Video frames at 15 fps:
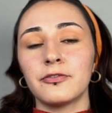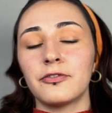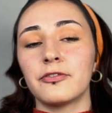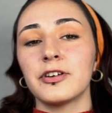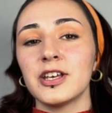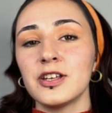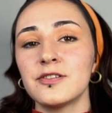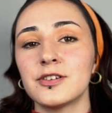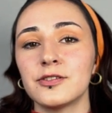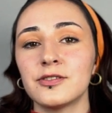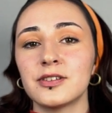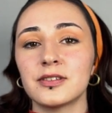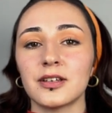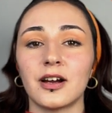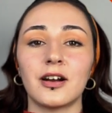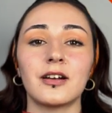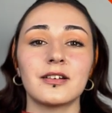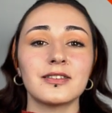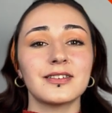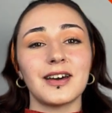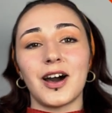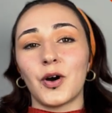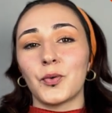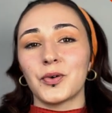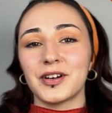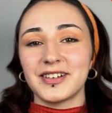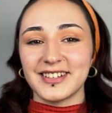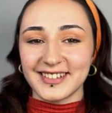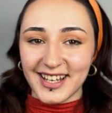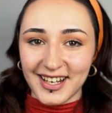free to start
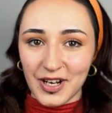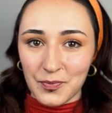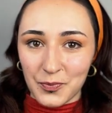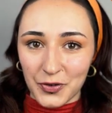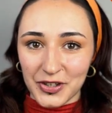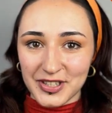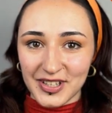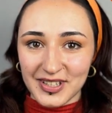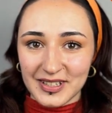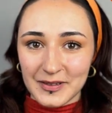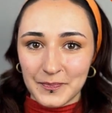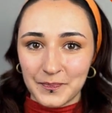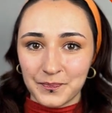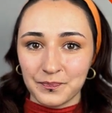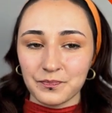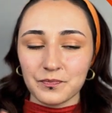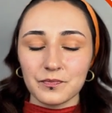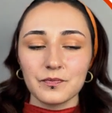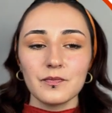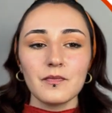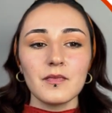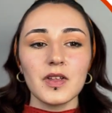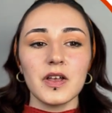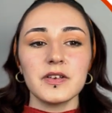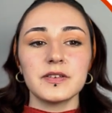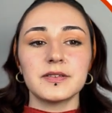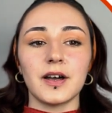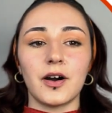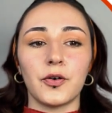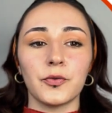our designing process.
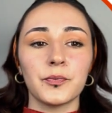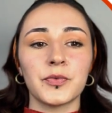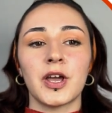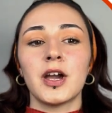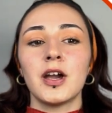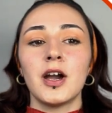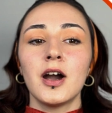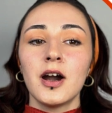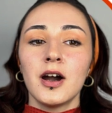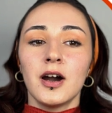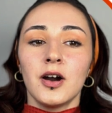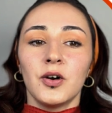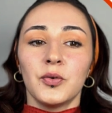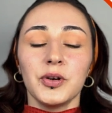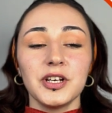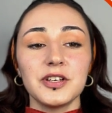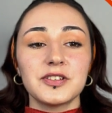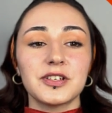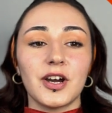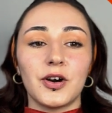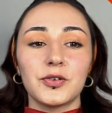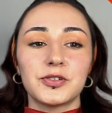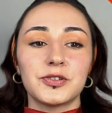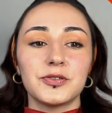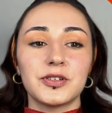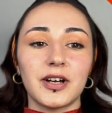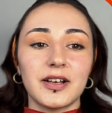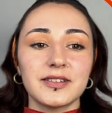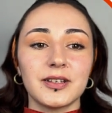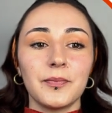So we need to go to
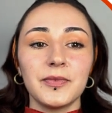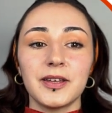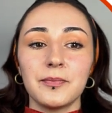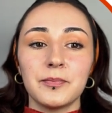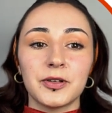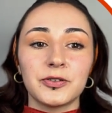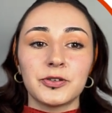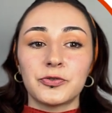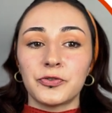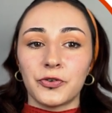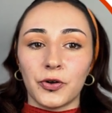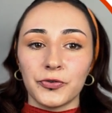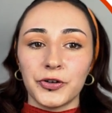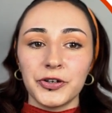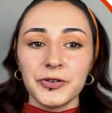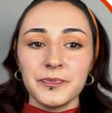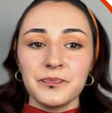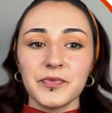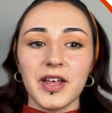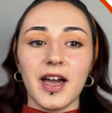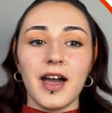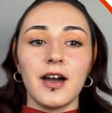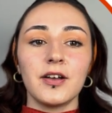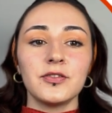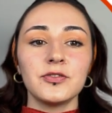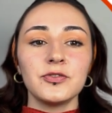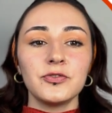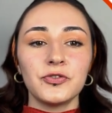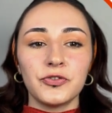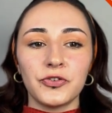custom theme builder folder
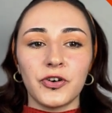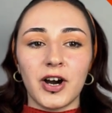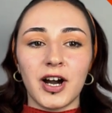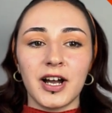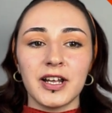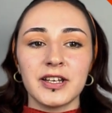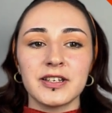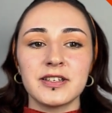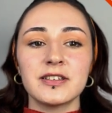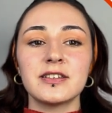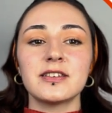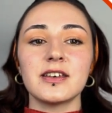and find